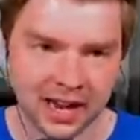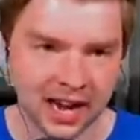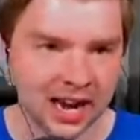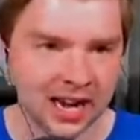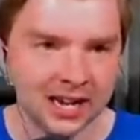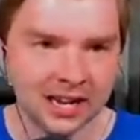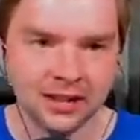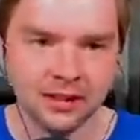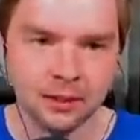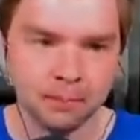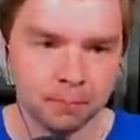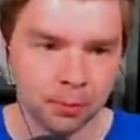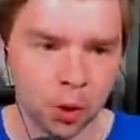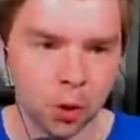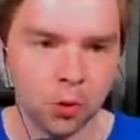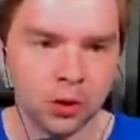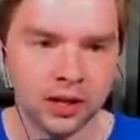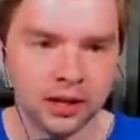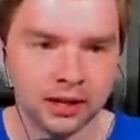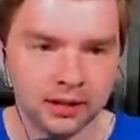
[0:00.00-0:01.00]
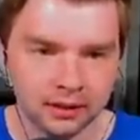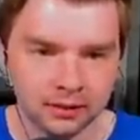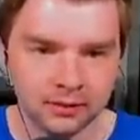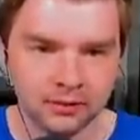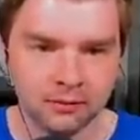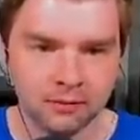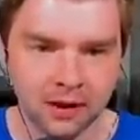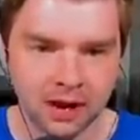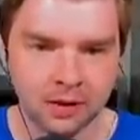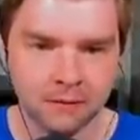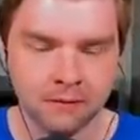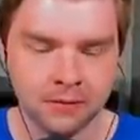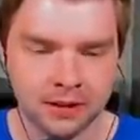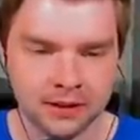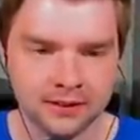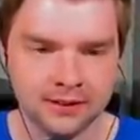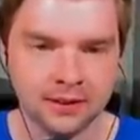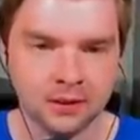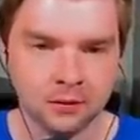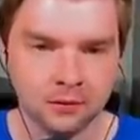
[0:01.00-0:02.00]
Katie the broken Fanfi
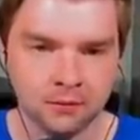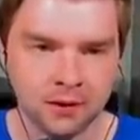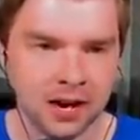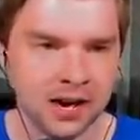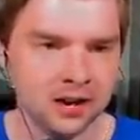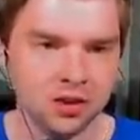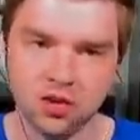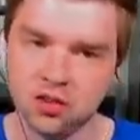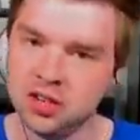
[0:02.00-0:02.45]
is still fine.